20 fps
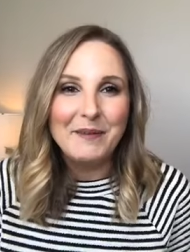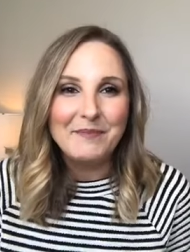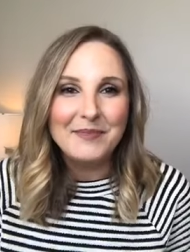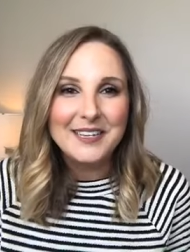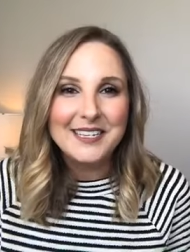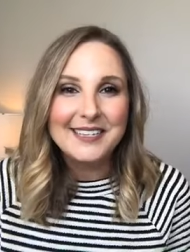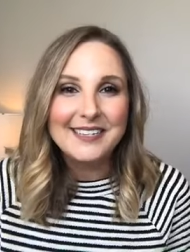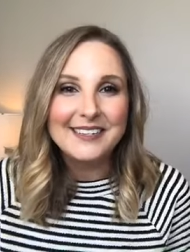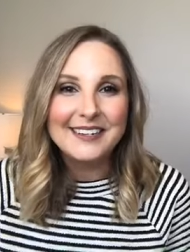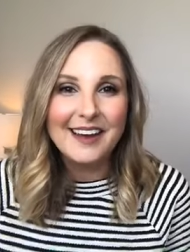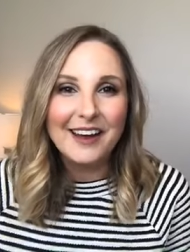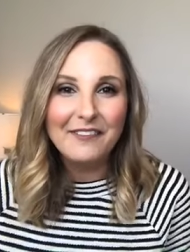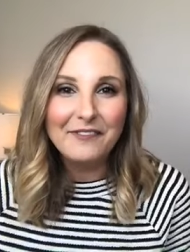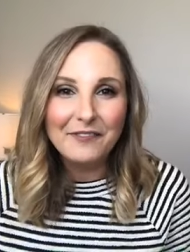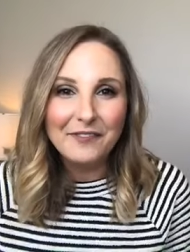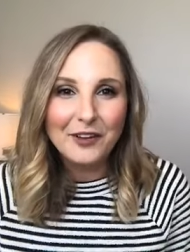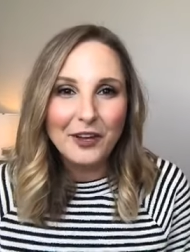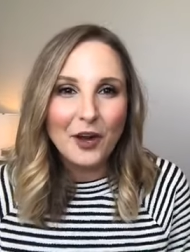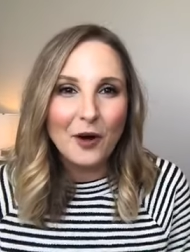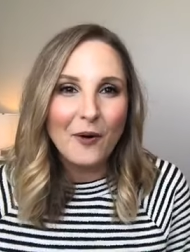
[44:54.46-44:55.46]

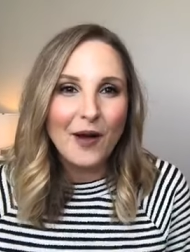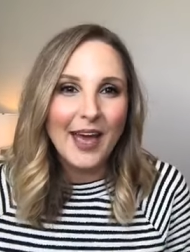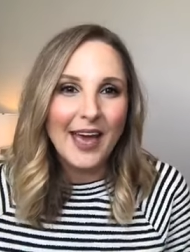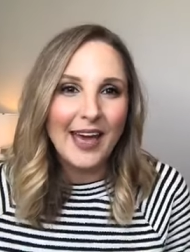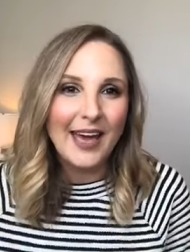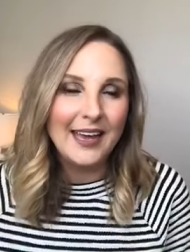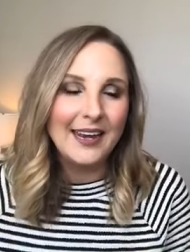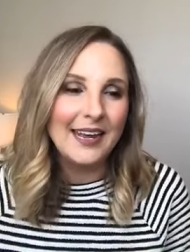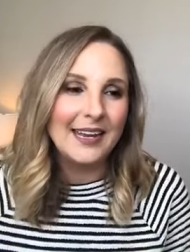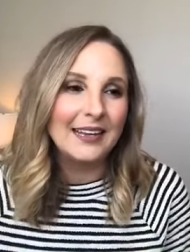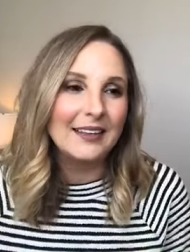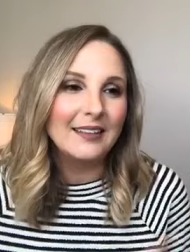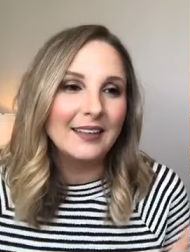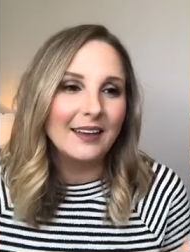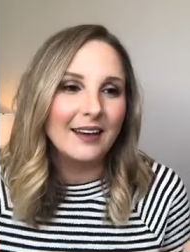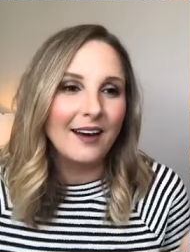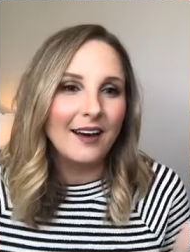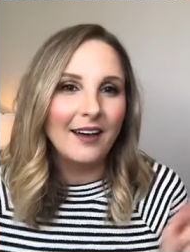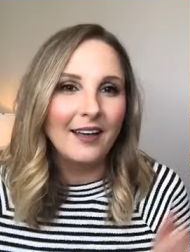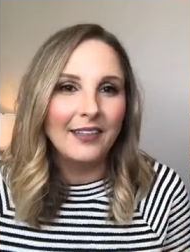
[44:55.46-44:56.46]
stuff, go ahead and
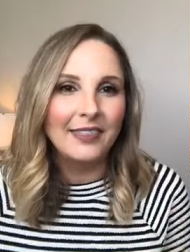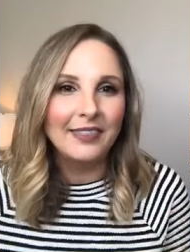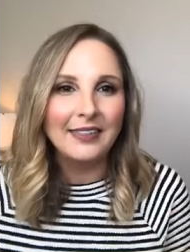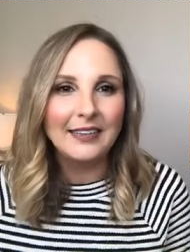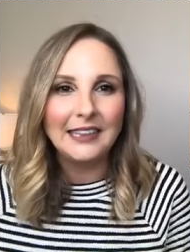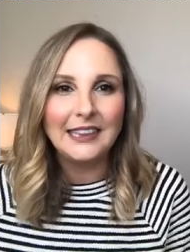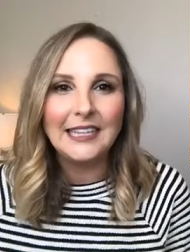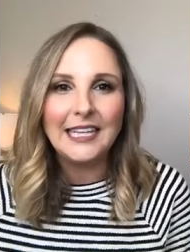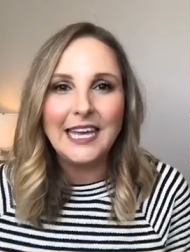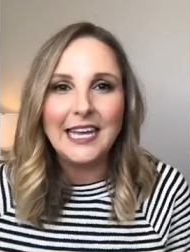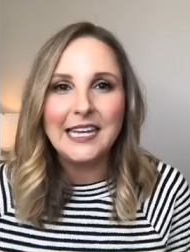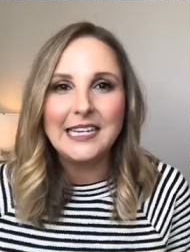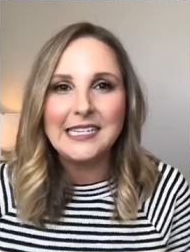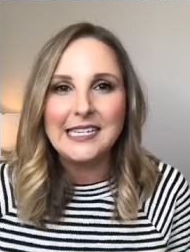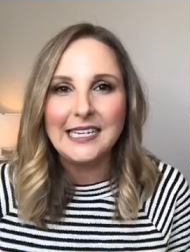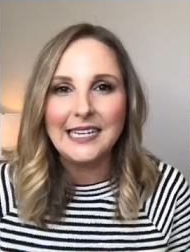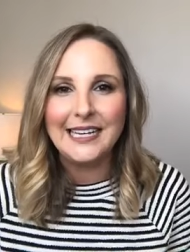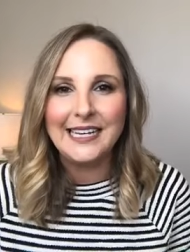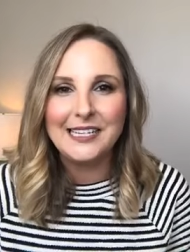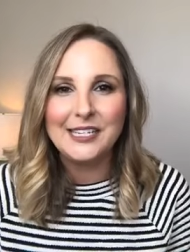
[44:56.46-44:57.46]
click on the link
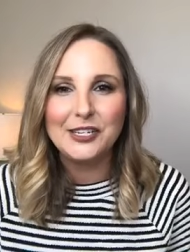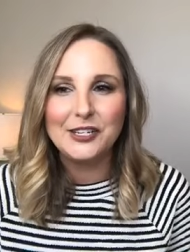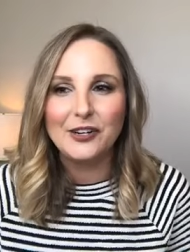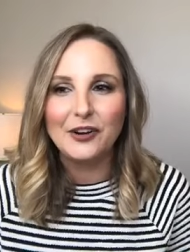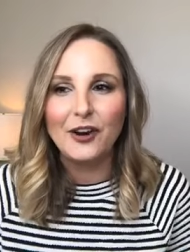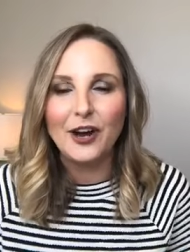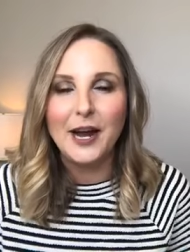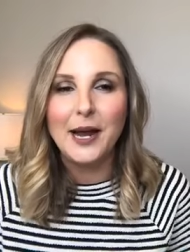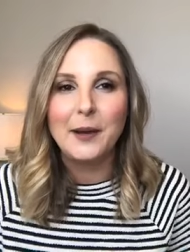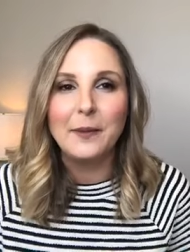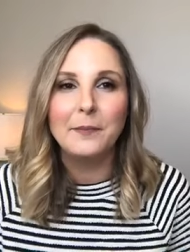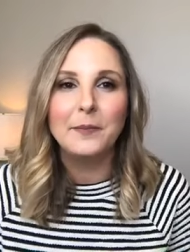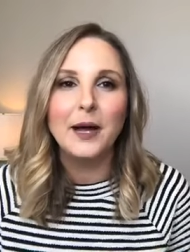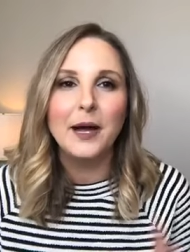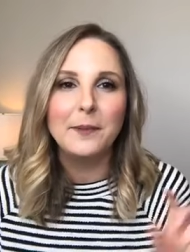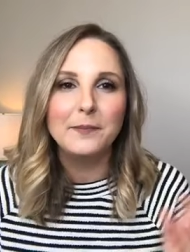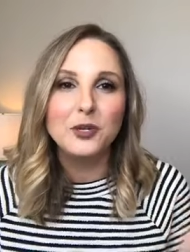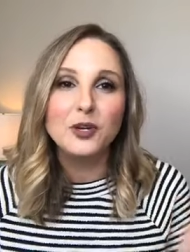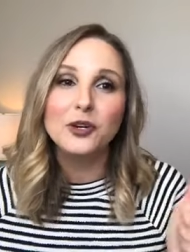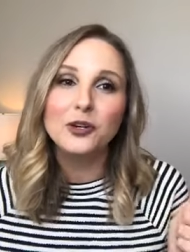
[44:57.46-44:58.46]
to
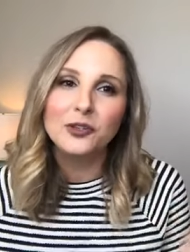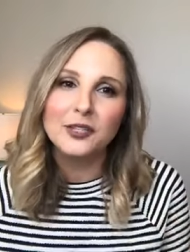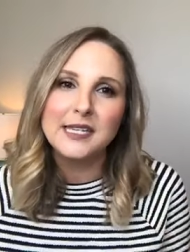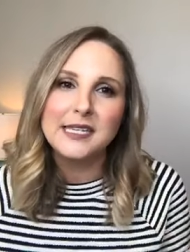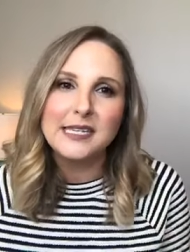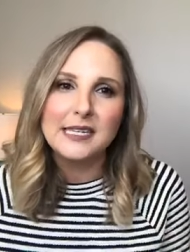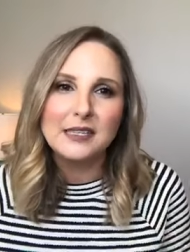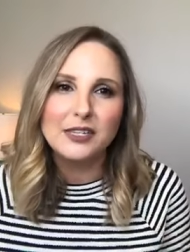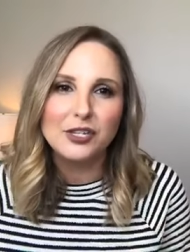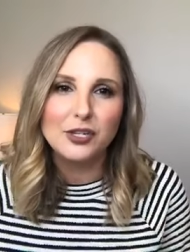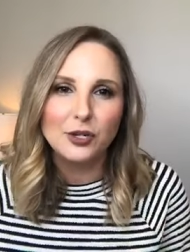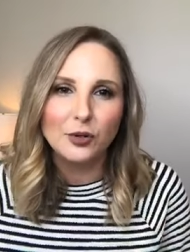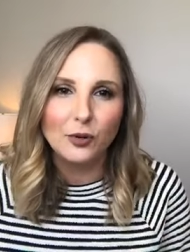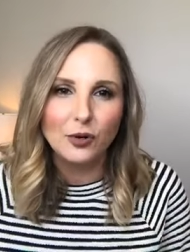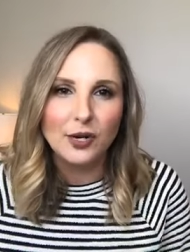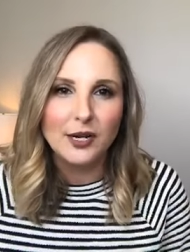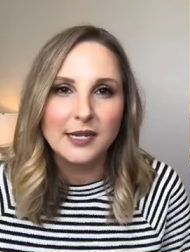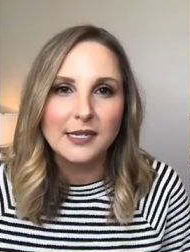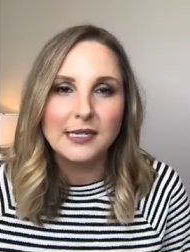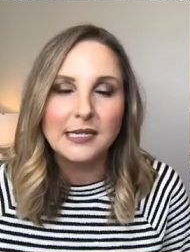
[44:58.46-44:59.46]
Instagram. You can only see the
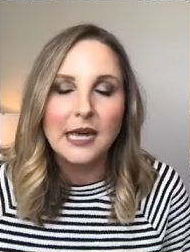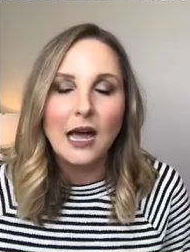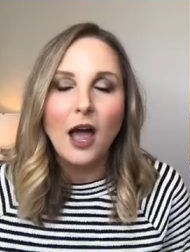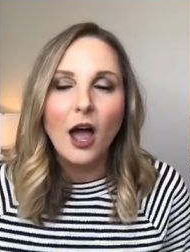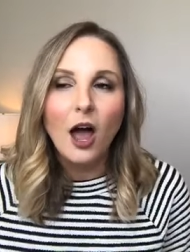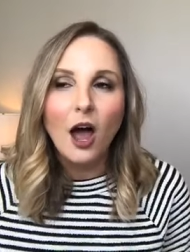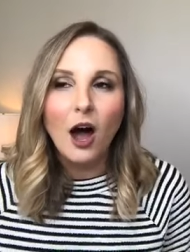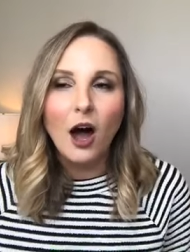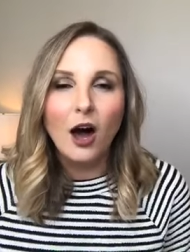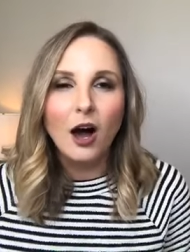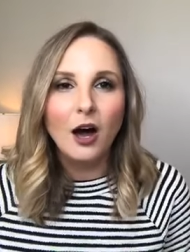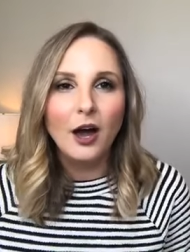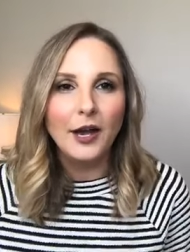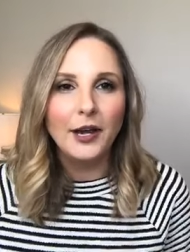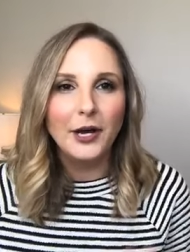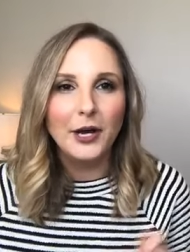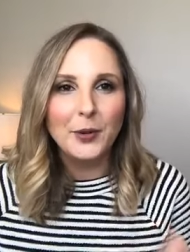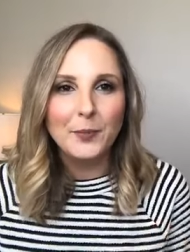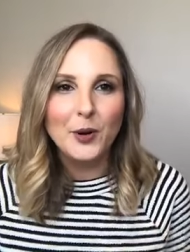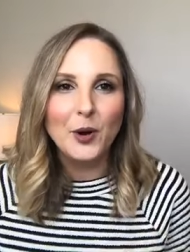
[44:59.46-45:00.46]
stories
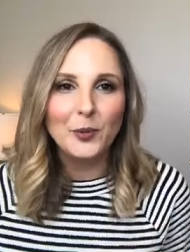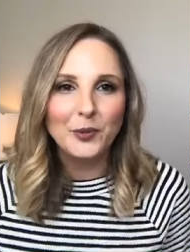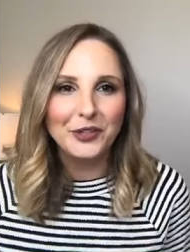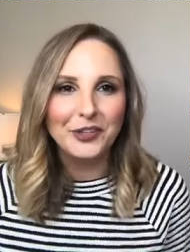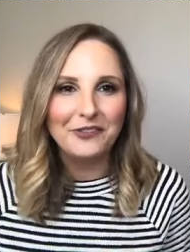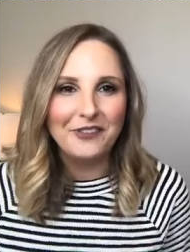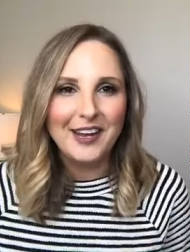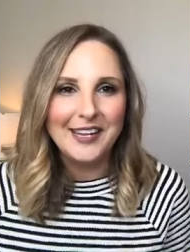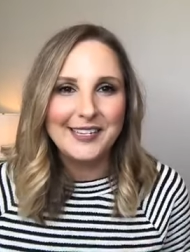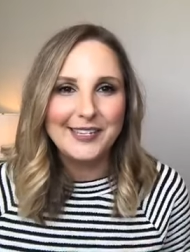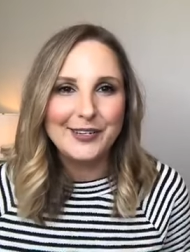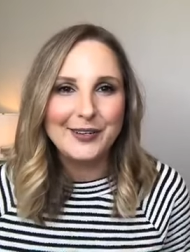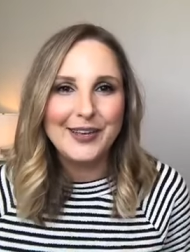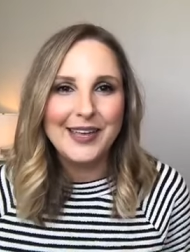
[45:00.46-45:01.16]
on a mobile device, so you